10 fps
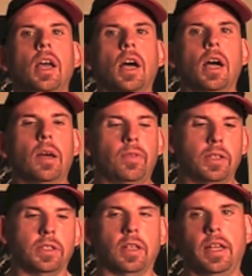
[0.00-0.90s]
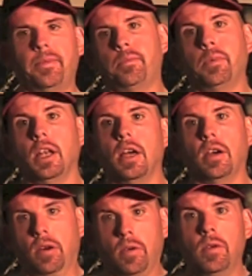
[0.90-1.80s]
There's a link
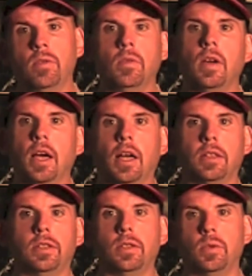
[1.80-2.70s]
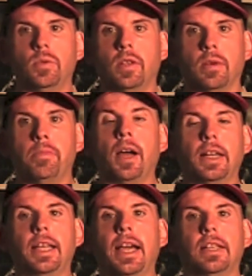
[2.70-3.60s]
below to the
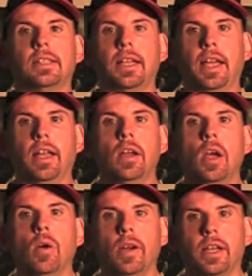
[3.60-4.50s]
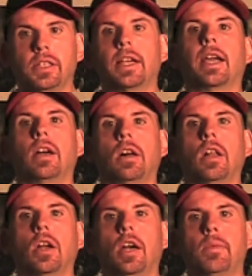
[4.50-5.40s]
podcast site where you can check out
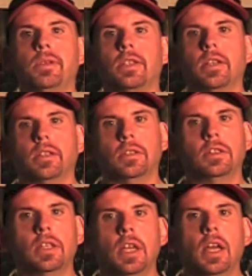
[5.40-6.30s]
all our episodes.